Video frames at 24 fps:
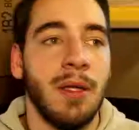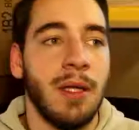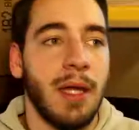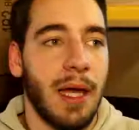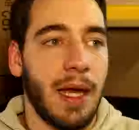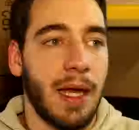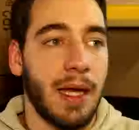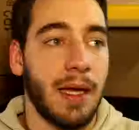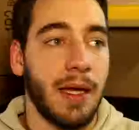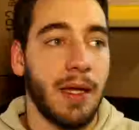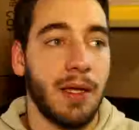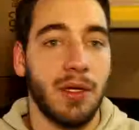
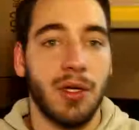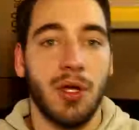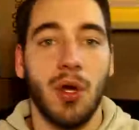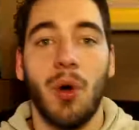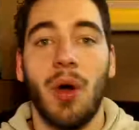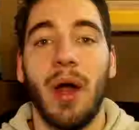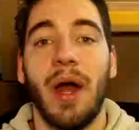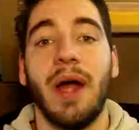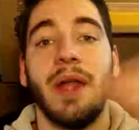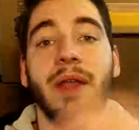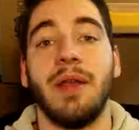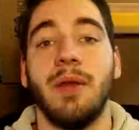and go
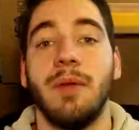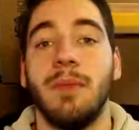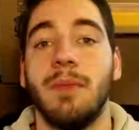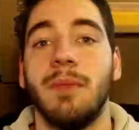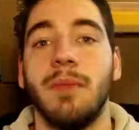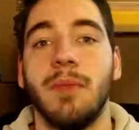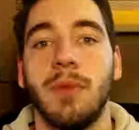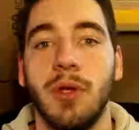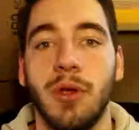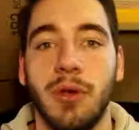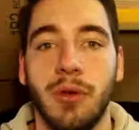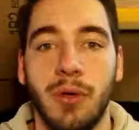ahead and
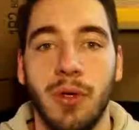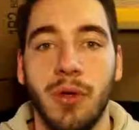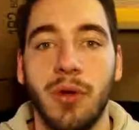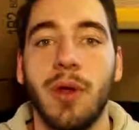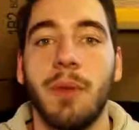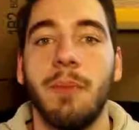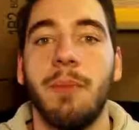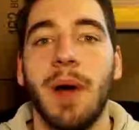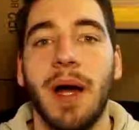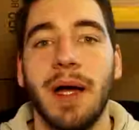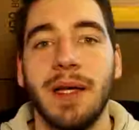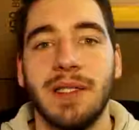you
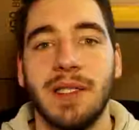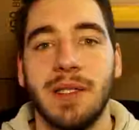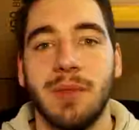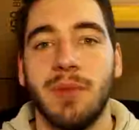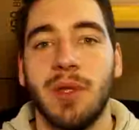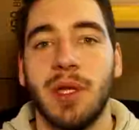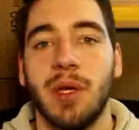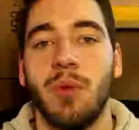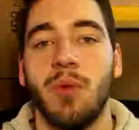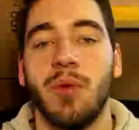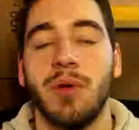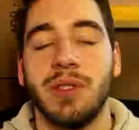can buy
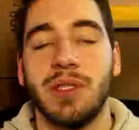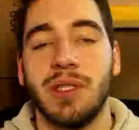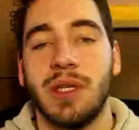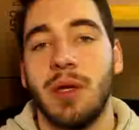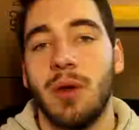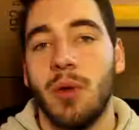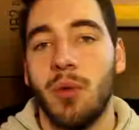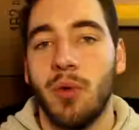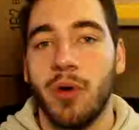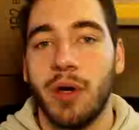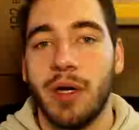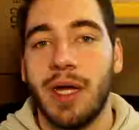something where it's going
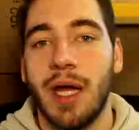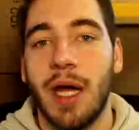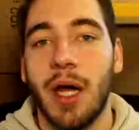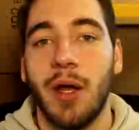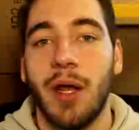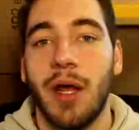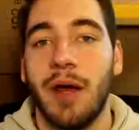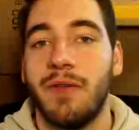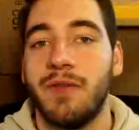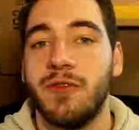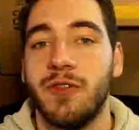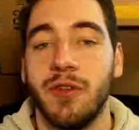to work out
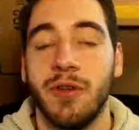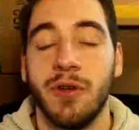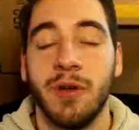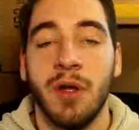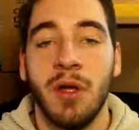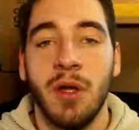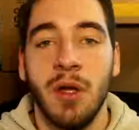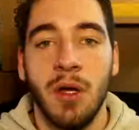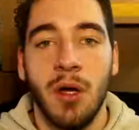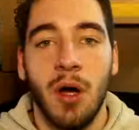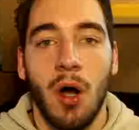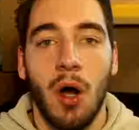after
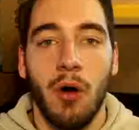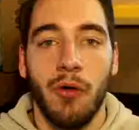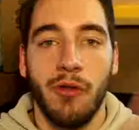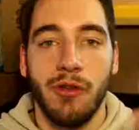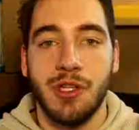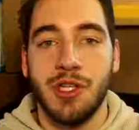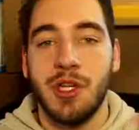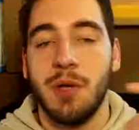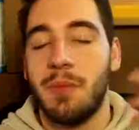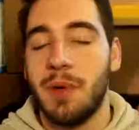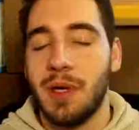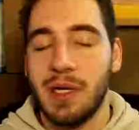all the
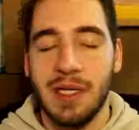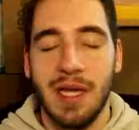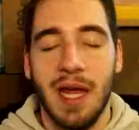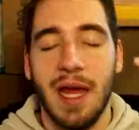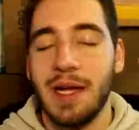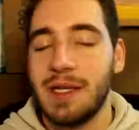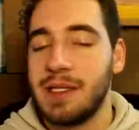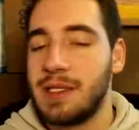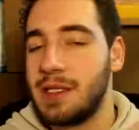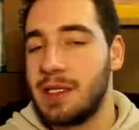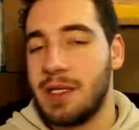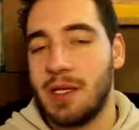shipping,
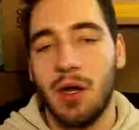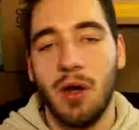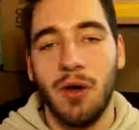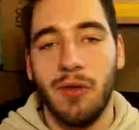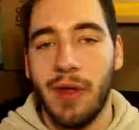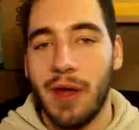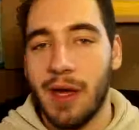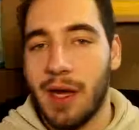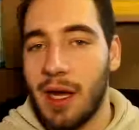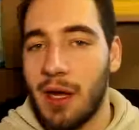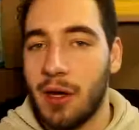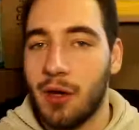taxes, and all
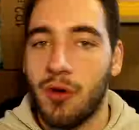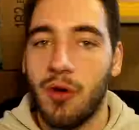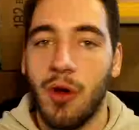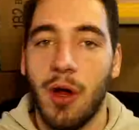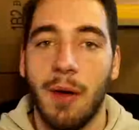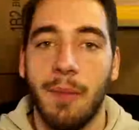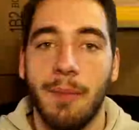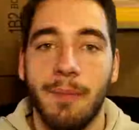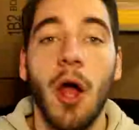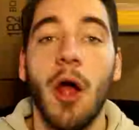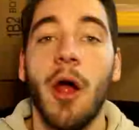that kind of crap.